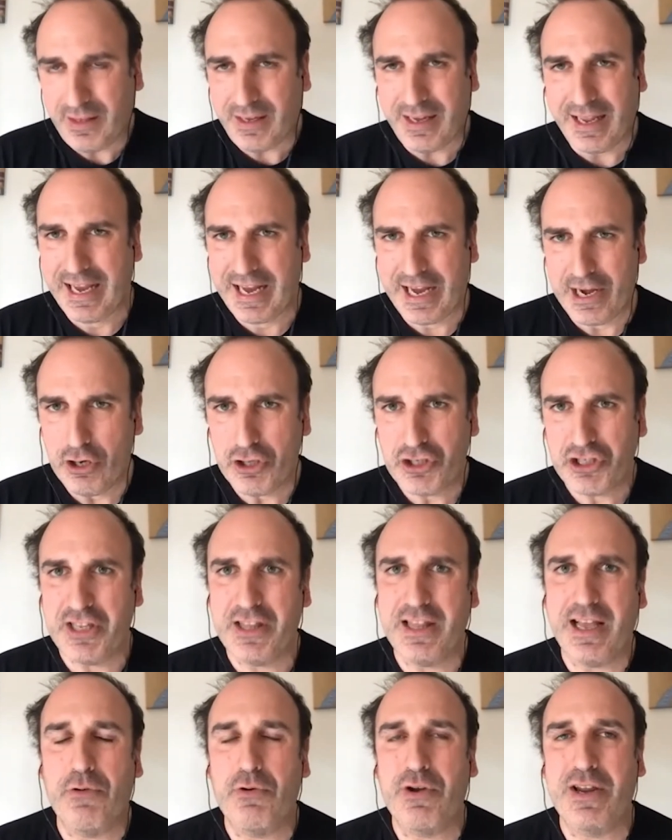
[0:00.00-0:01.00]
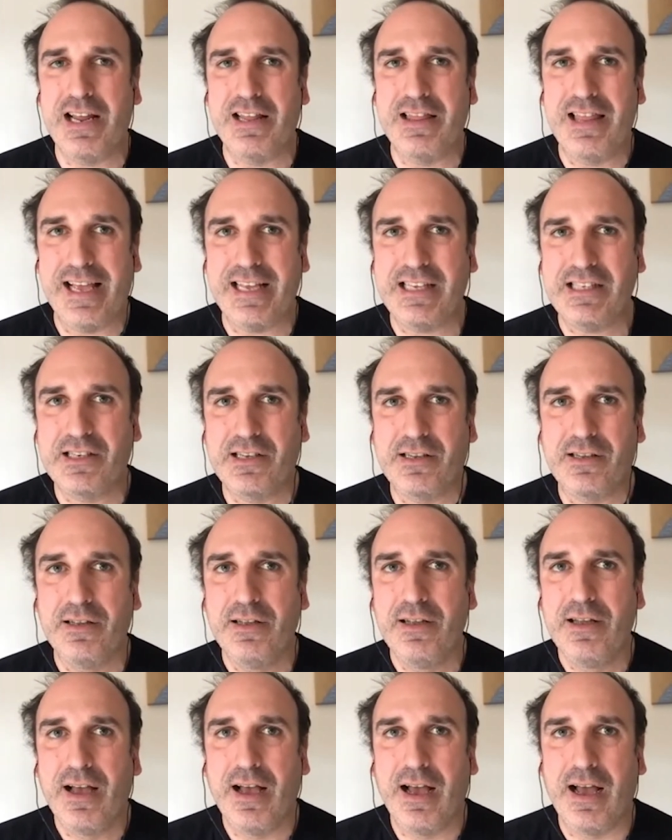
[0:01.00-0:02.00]
I cannot sit down in a desk
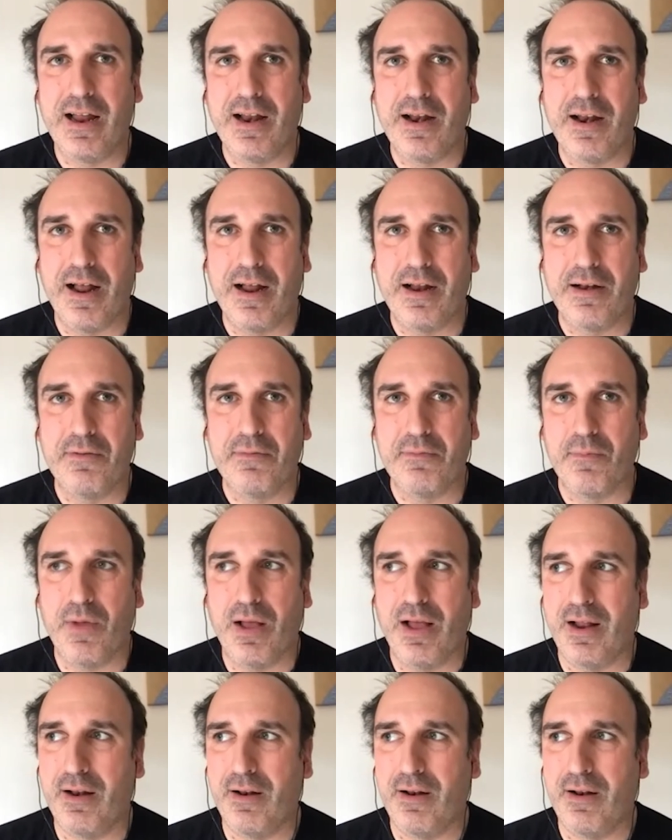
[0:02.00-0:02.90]
and